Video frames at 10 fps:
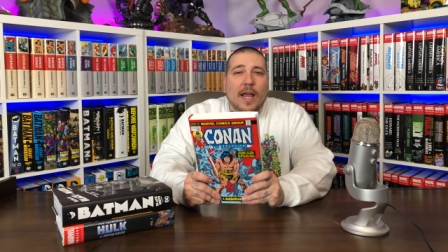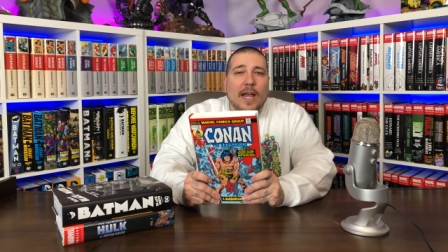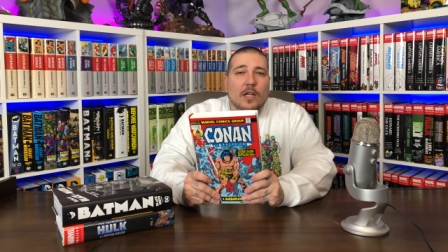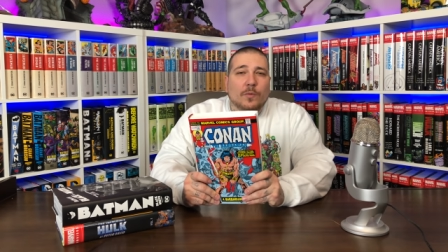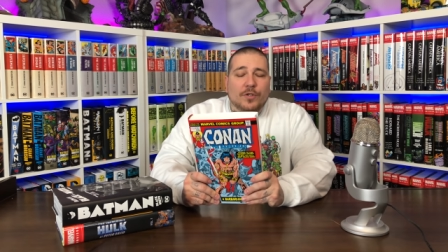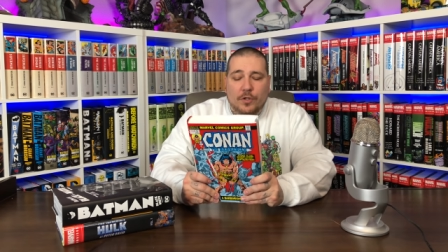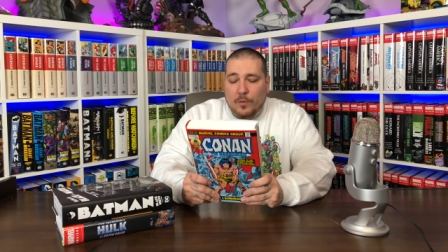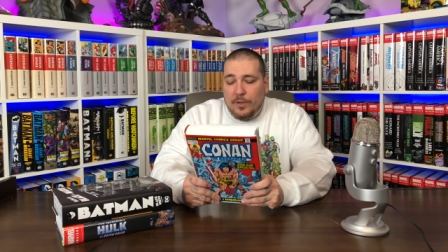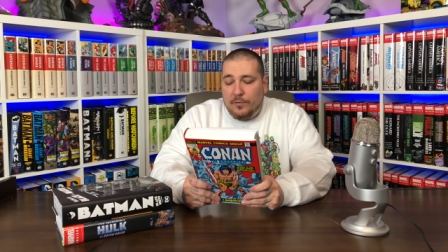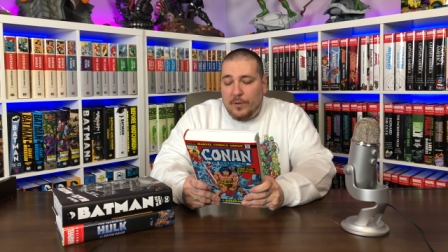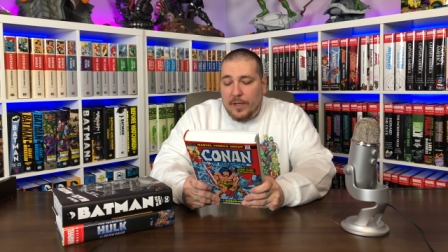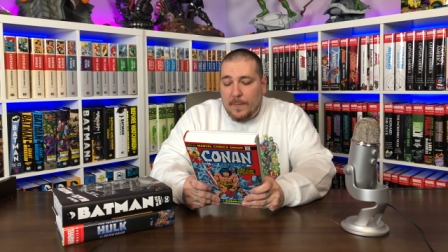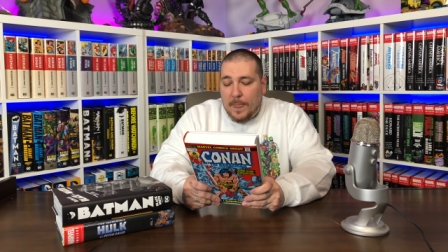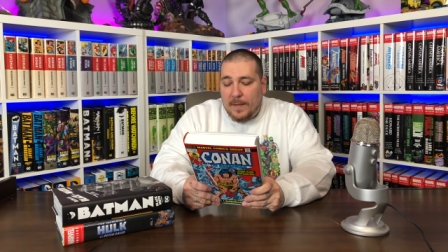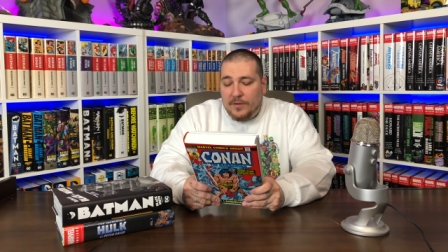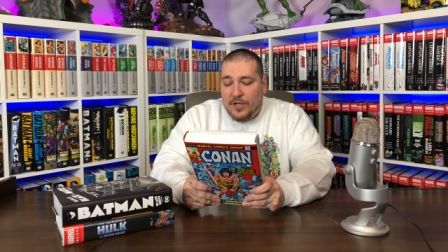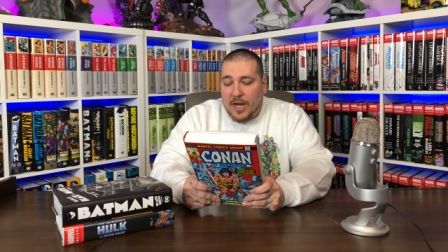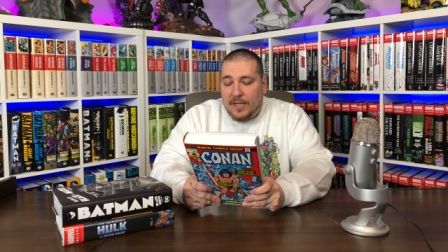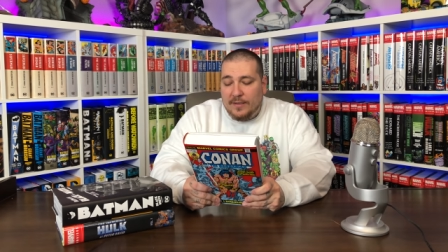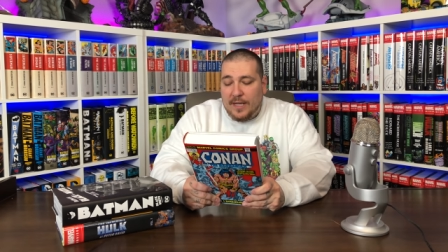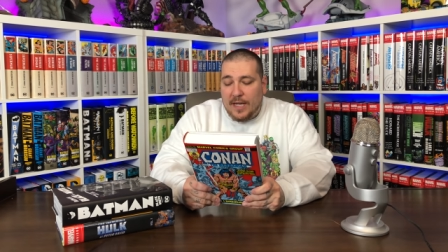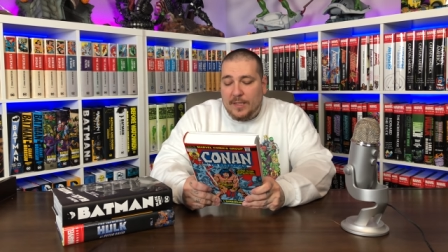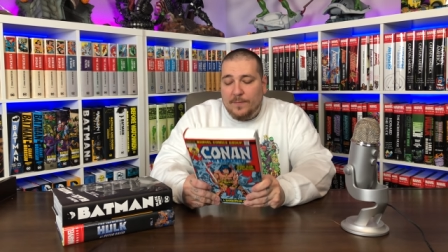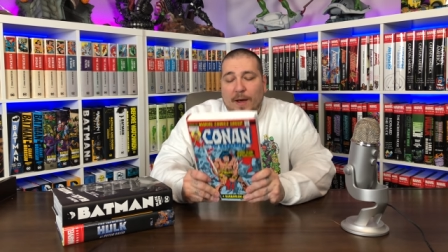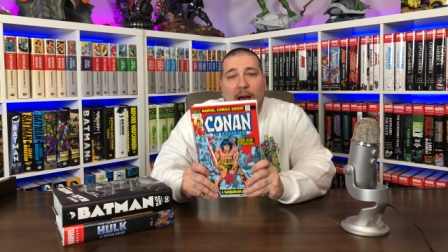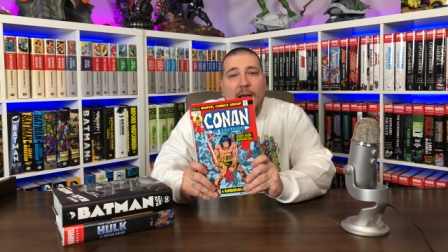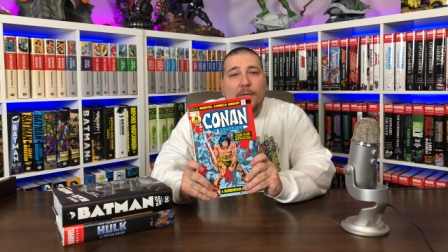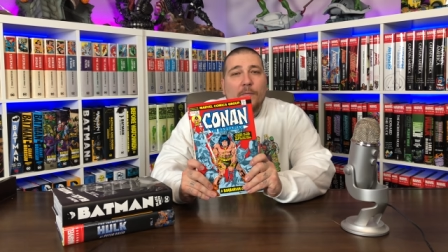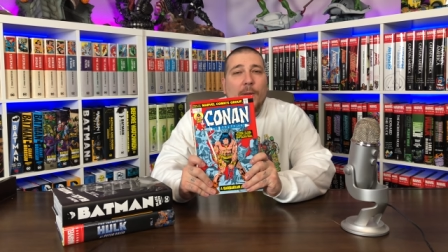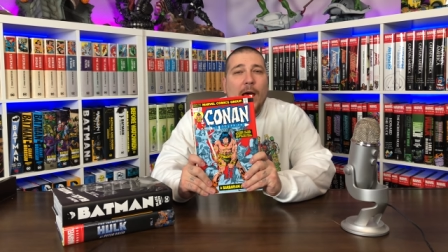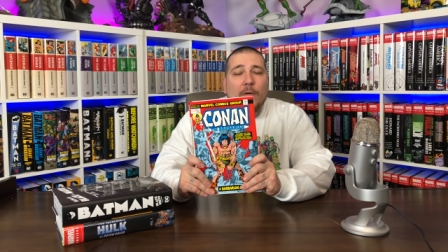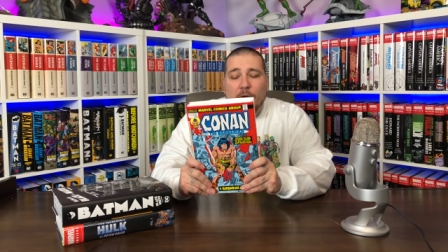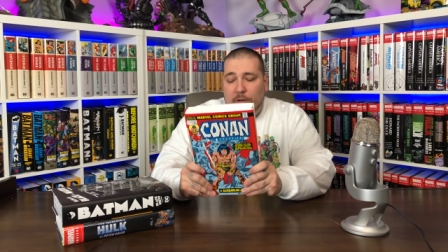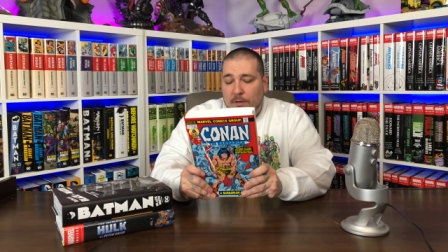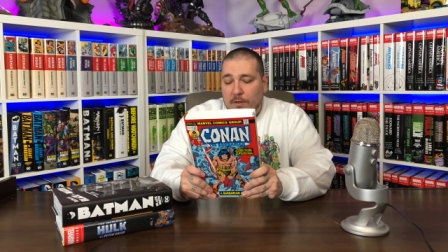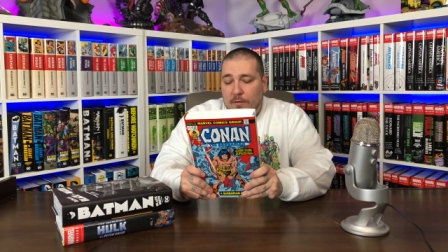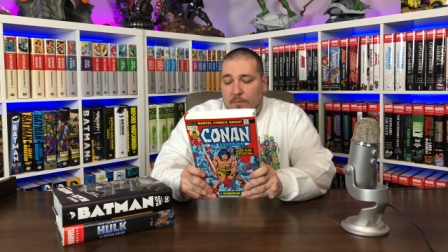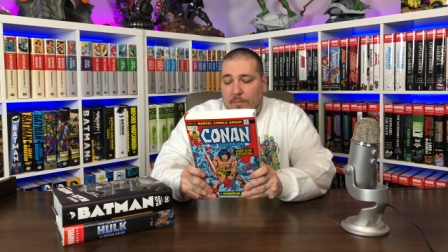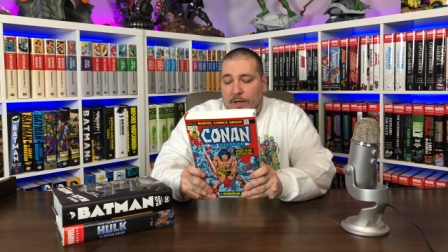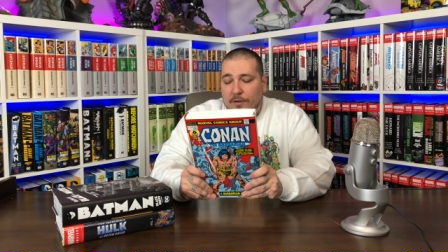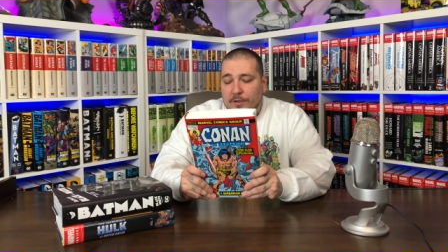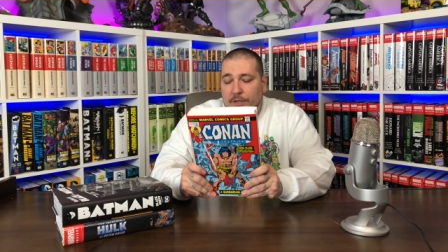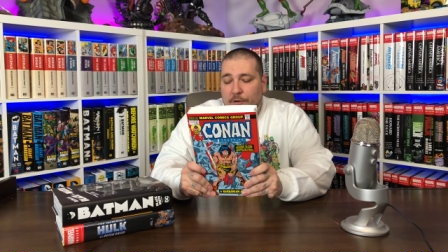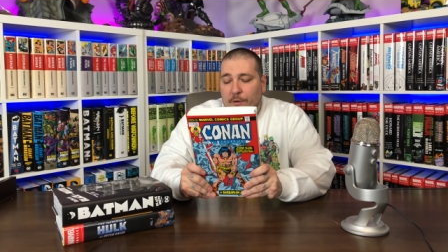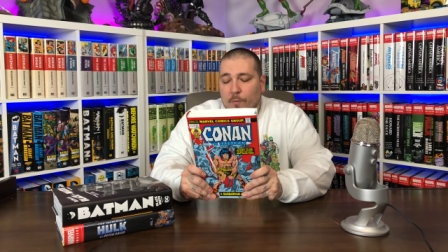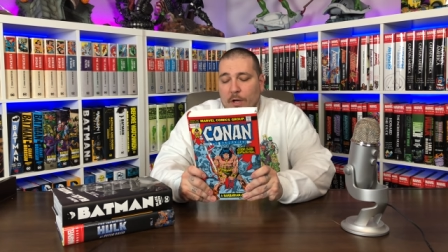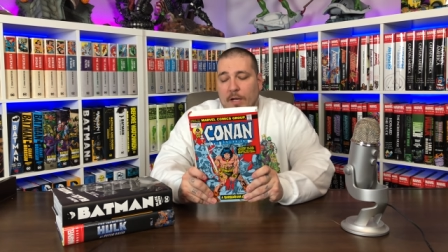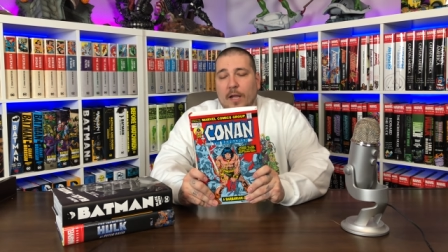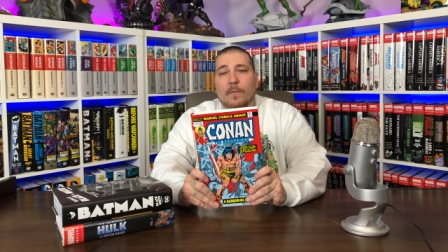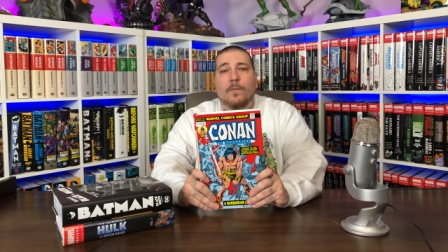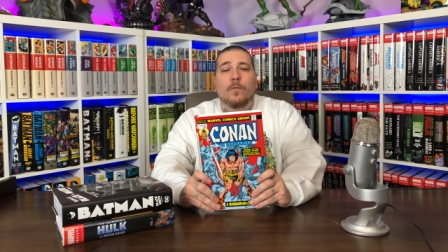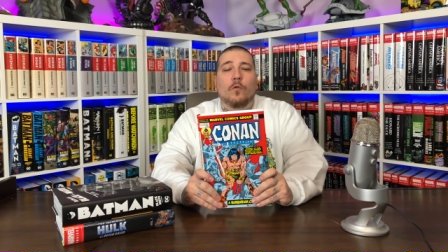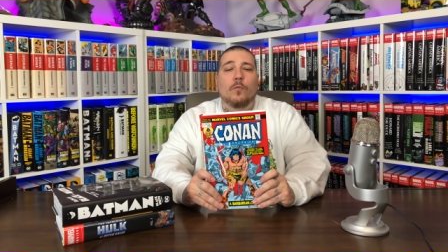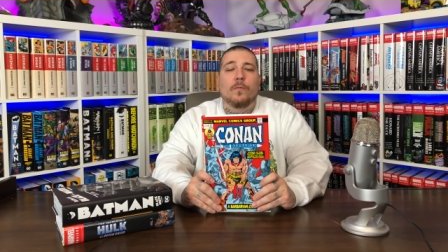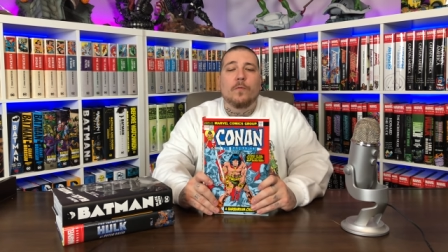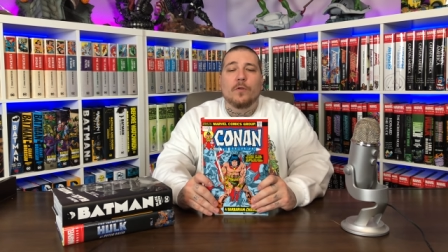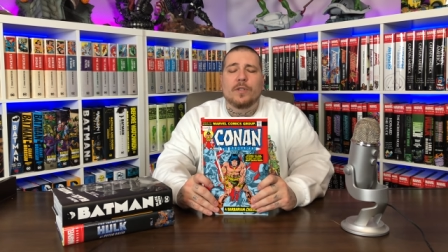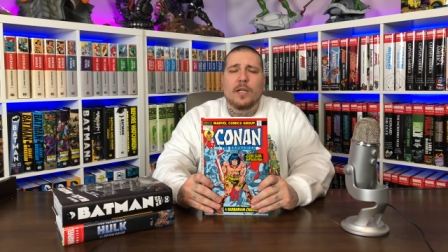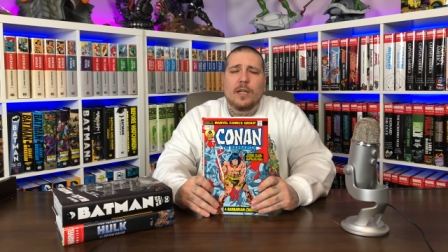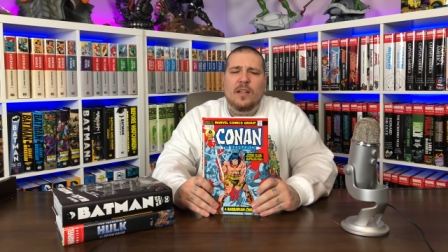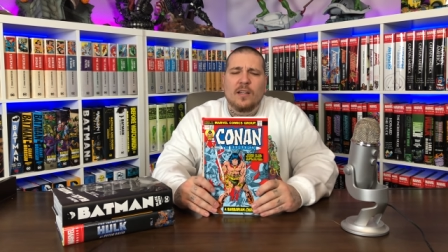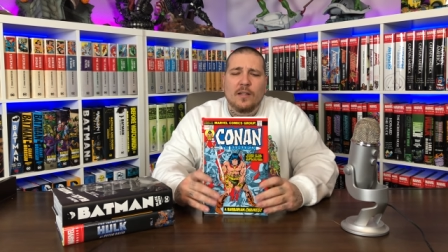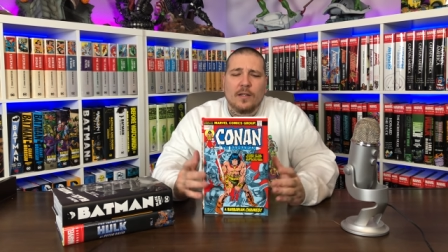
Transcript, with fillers: annuals 2 and 3, giant size 5, power records 31, and Foom 14.